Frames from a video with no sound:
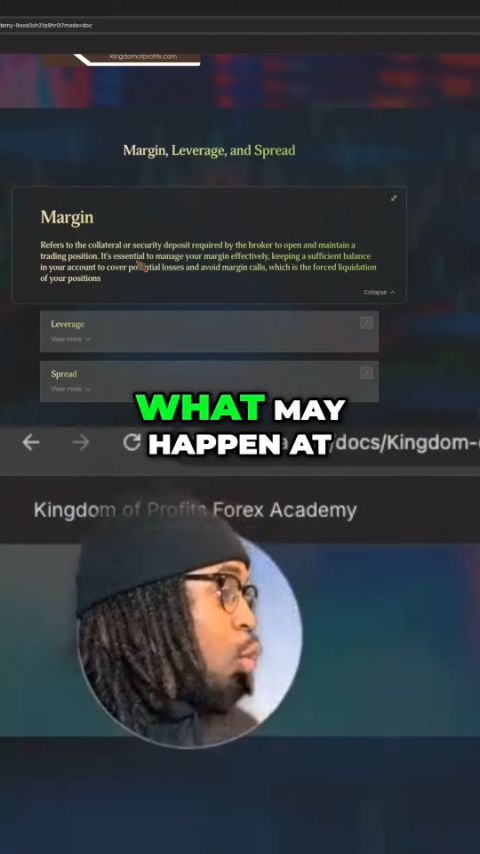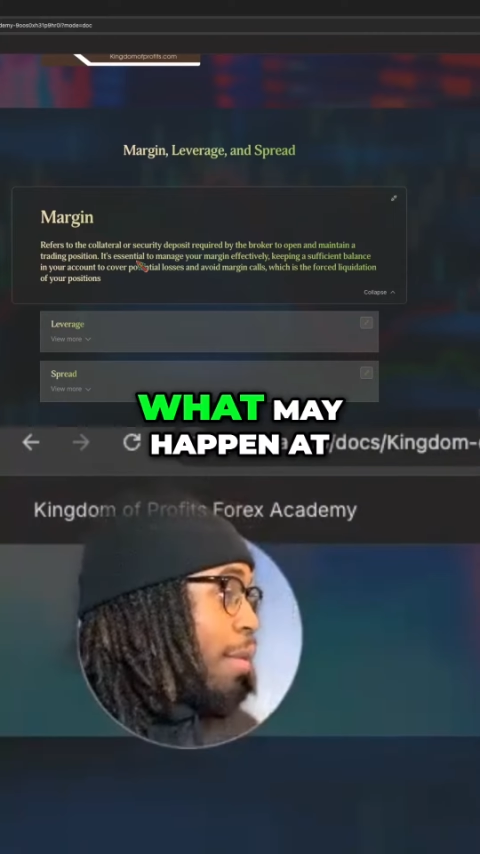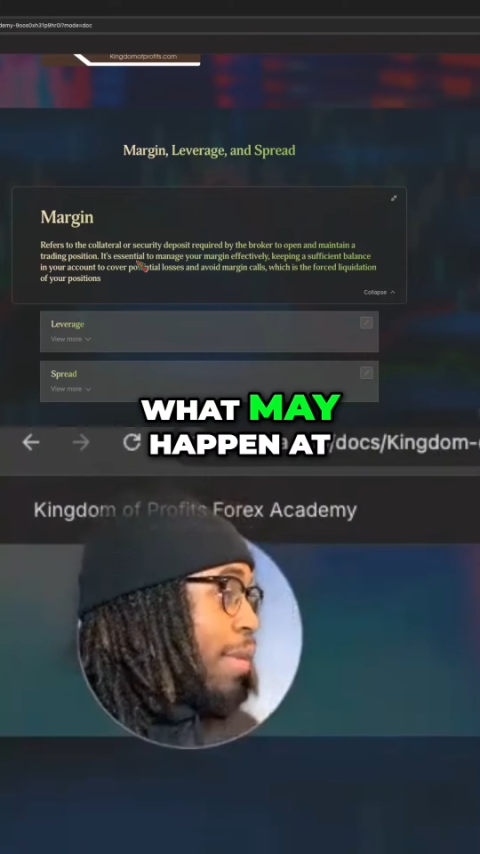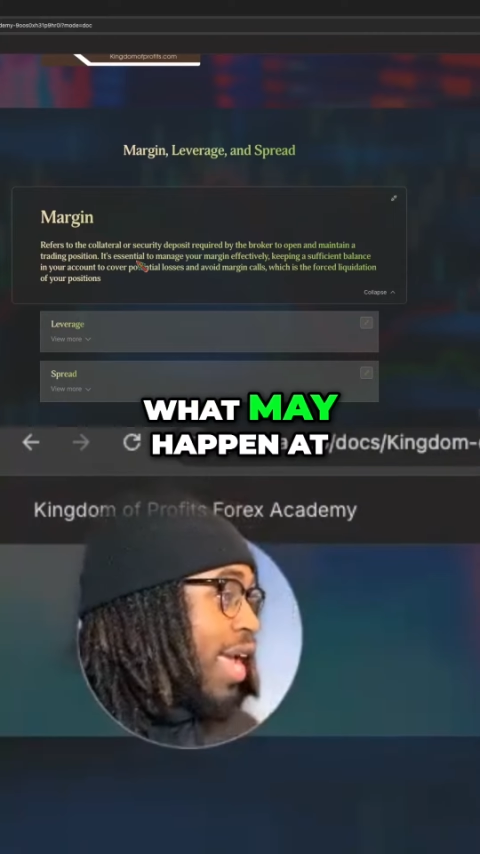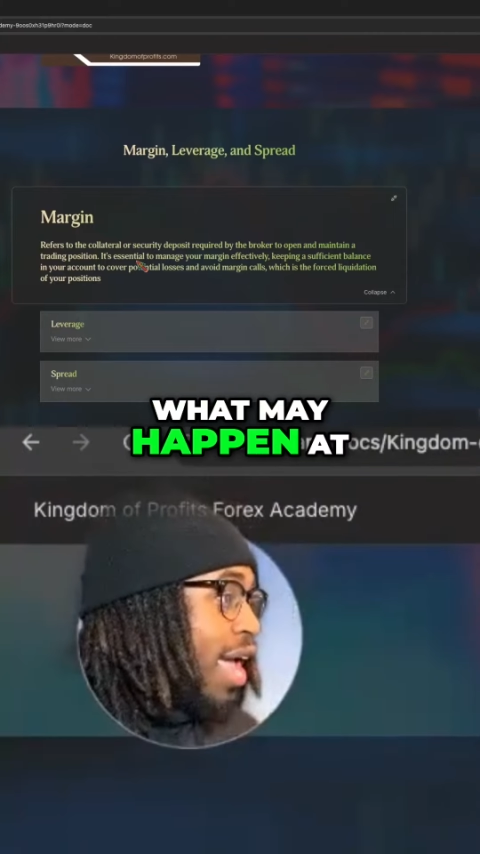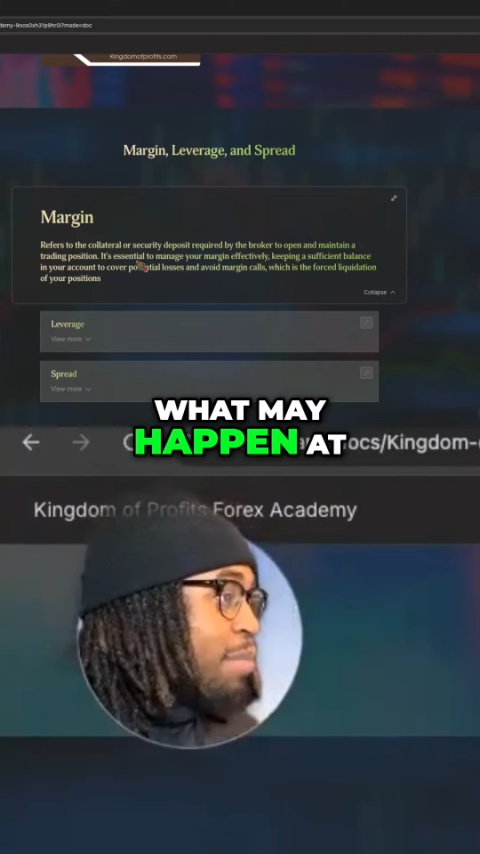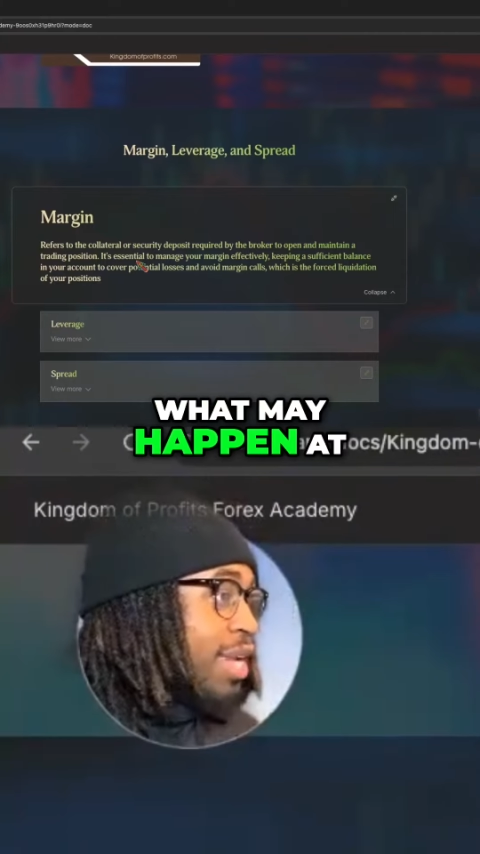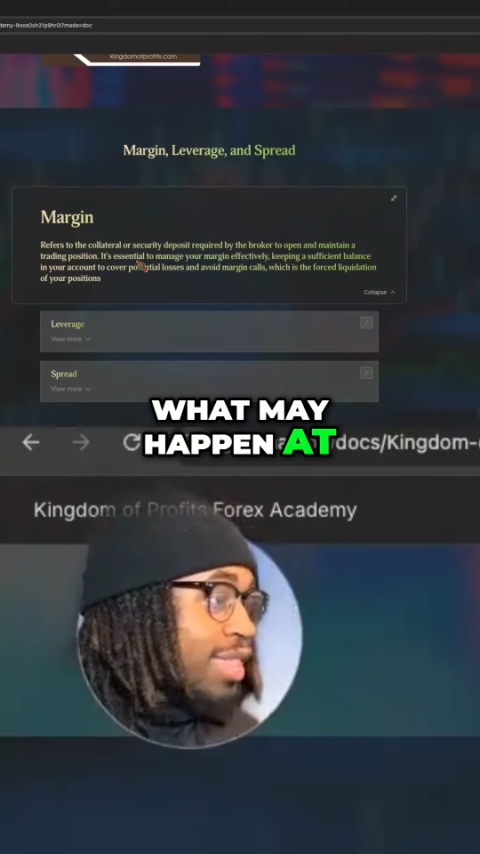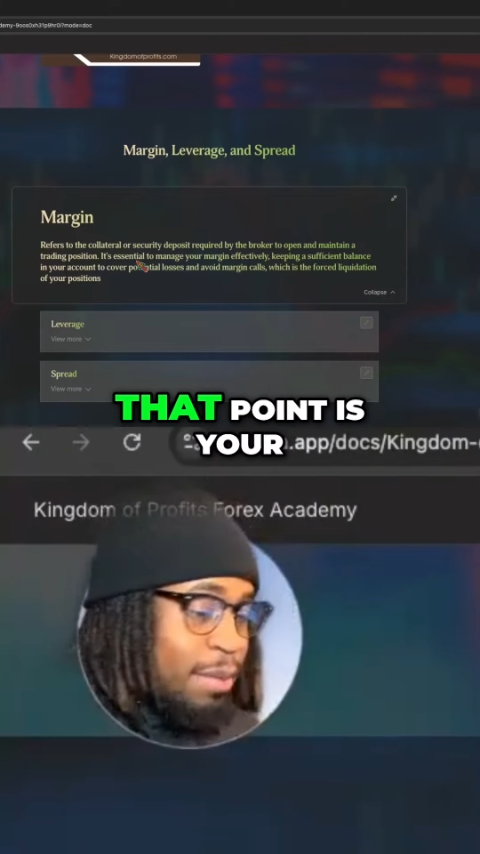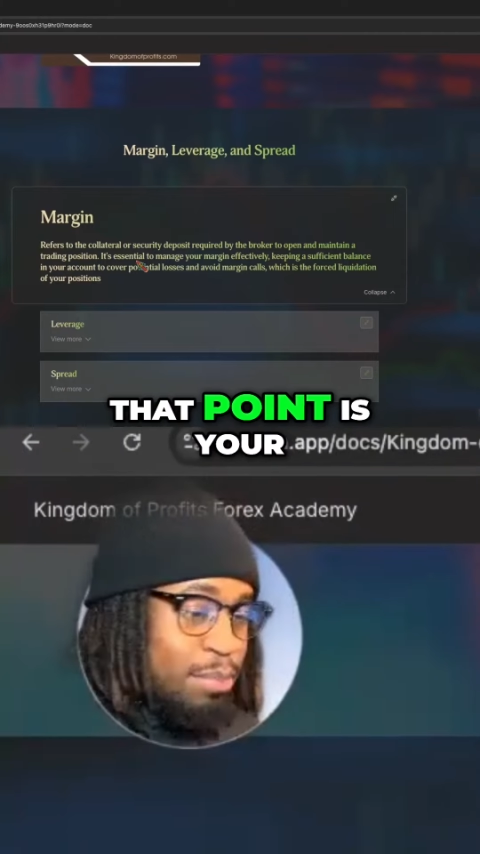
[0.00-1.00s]
What may
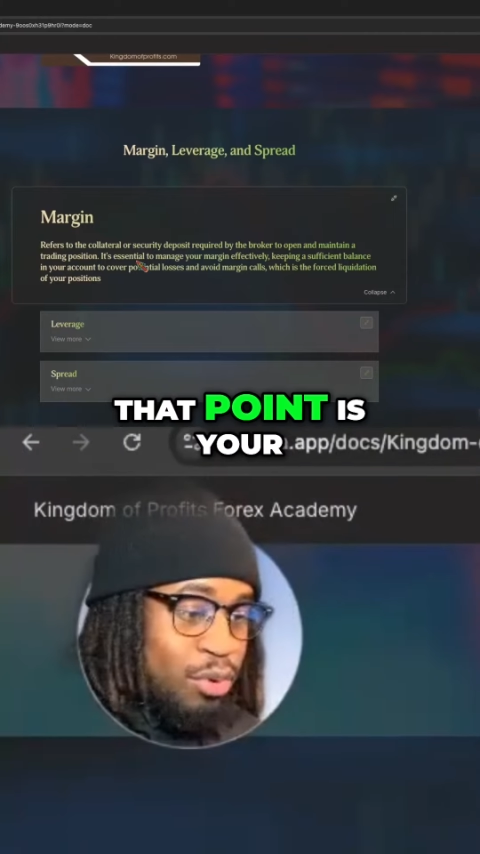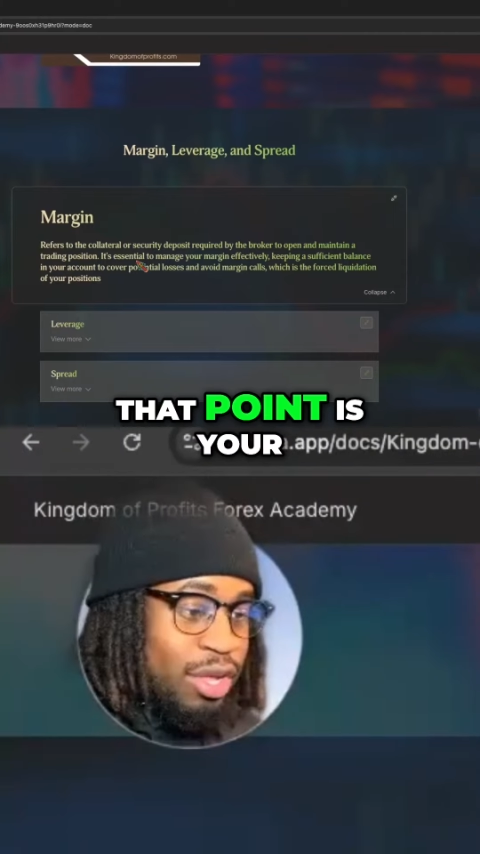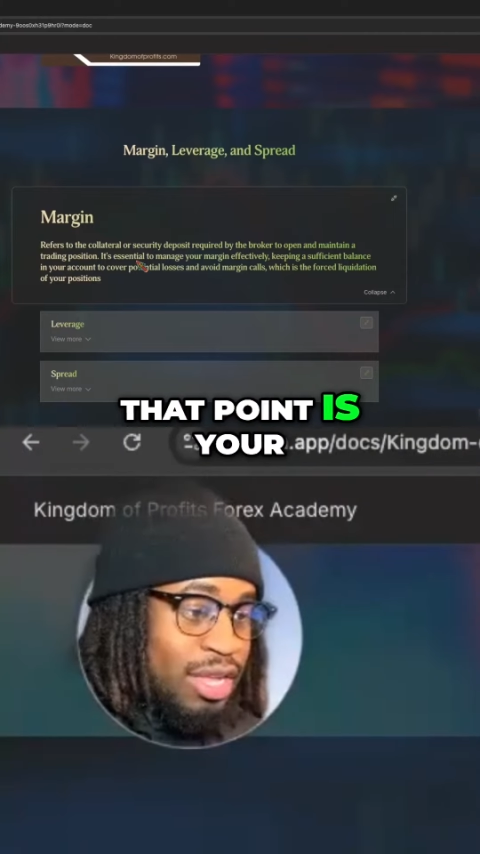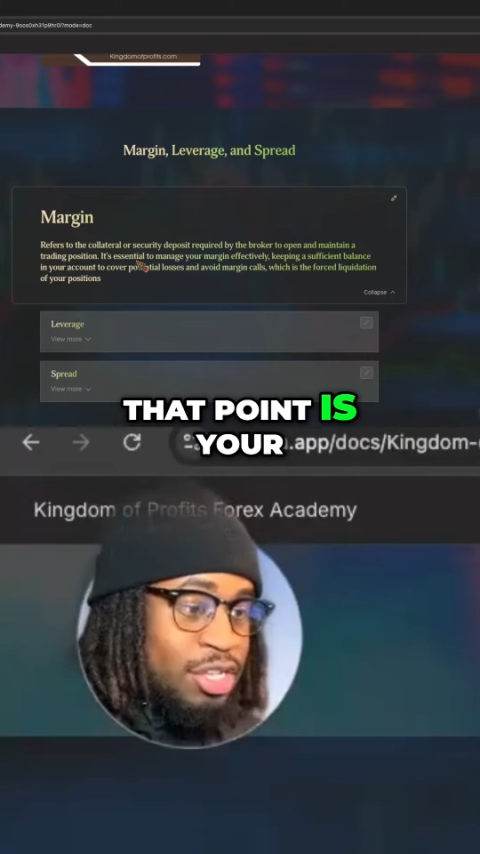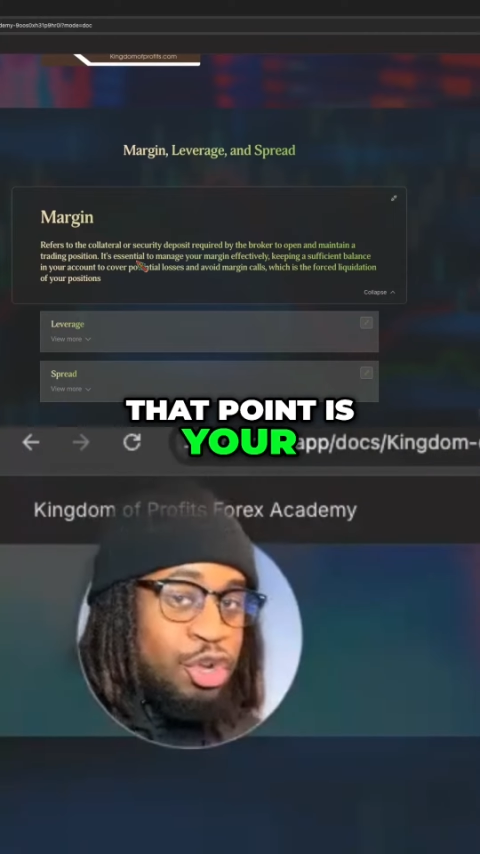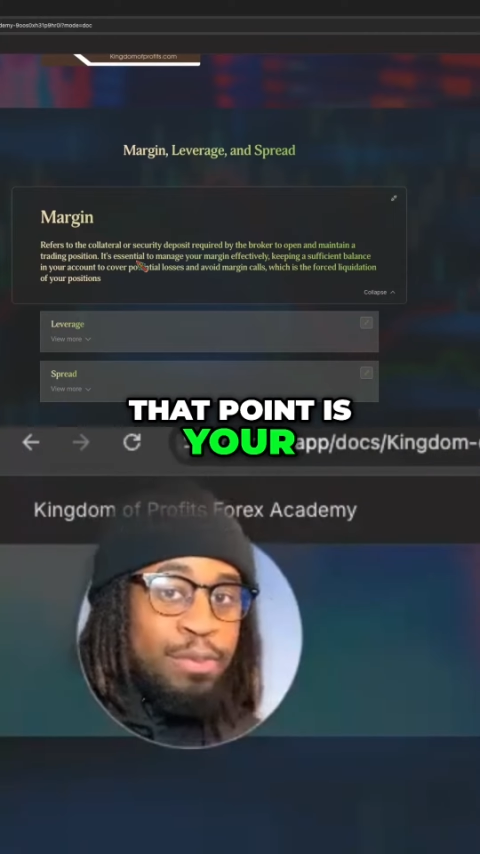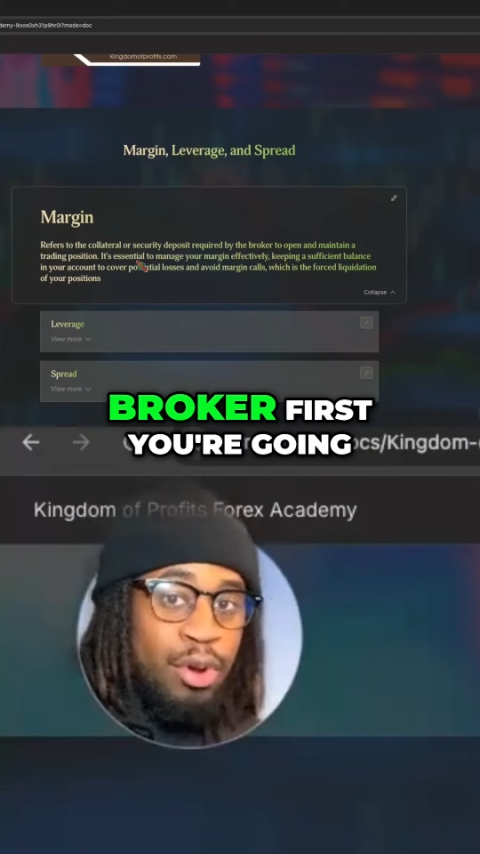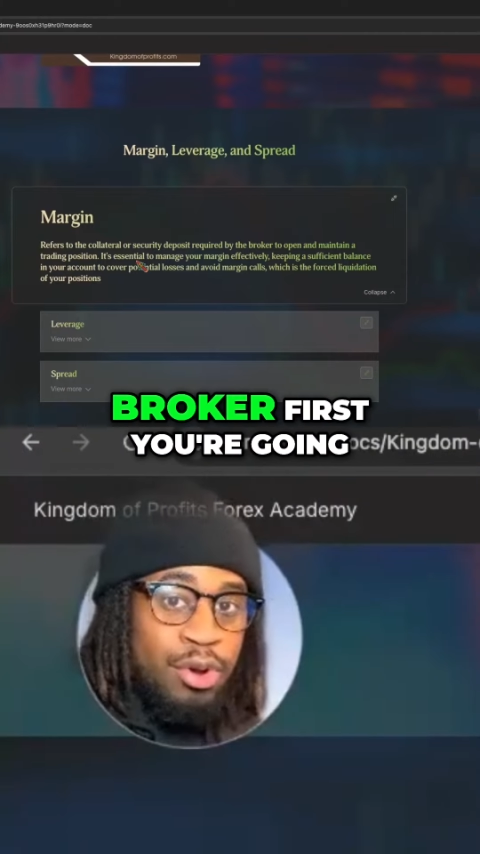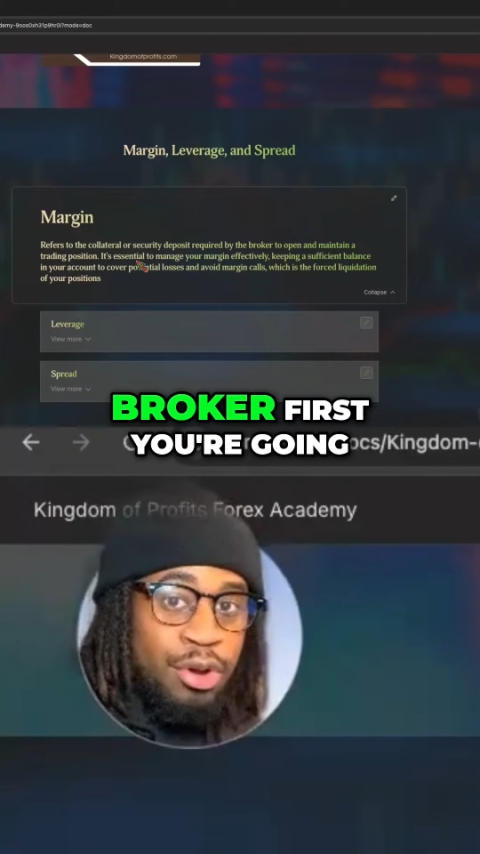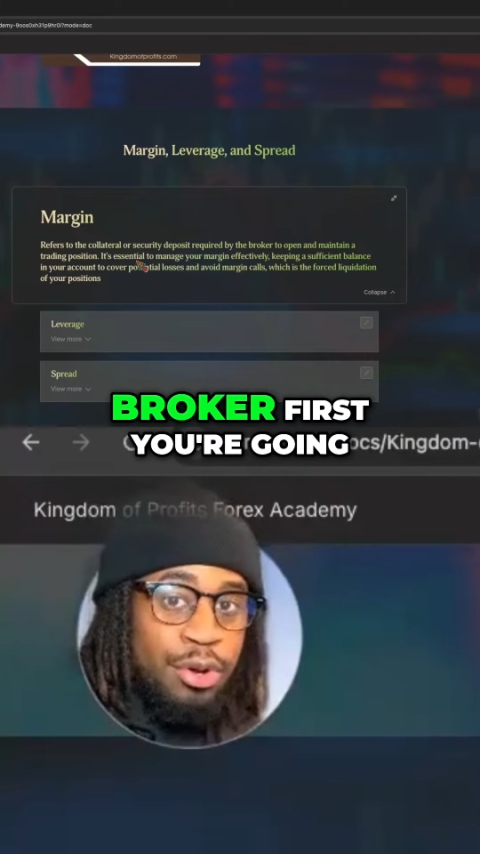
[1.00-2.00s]
happen at that point is your
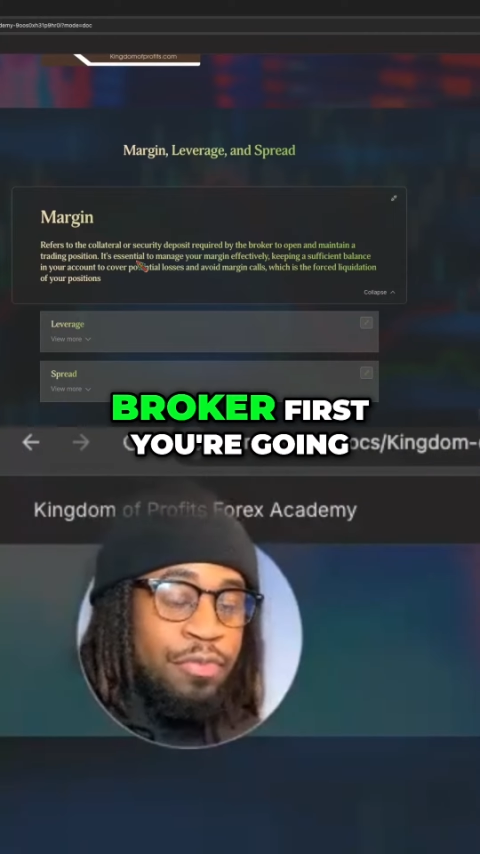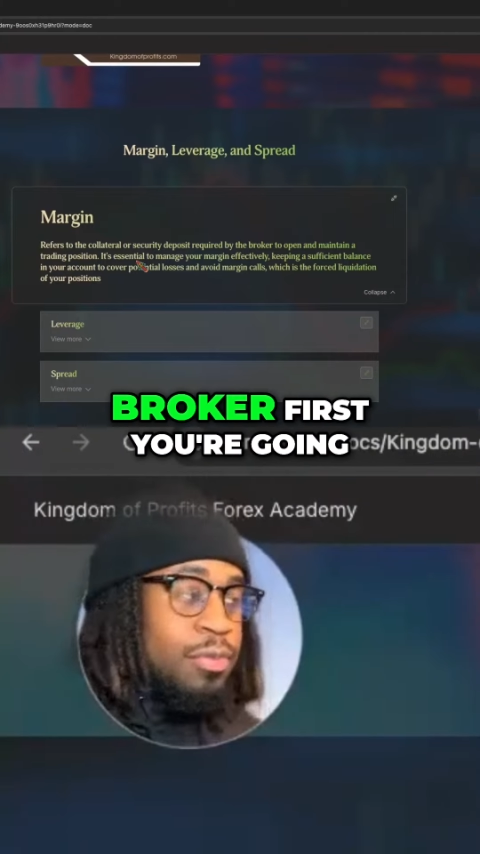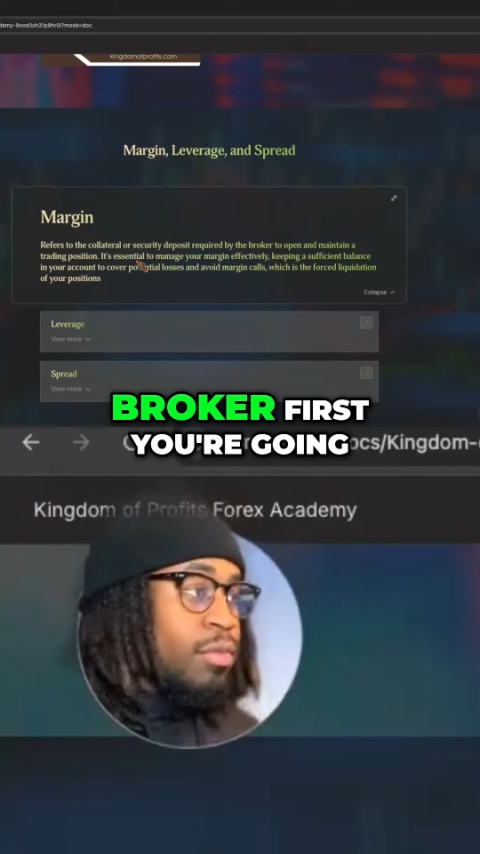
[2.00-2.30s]
broker,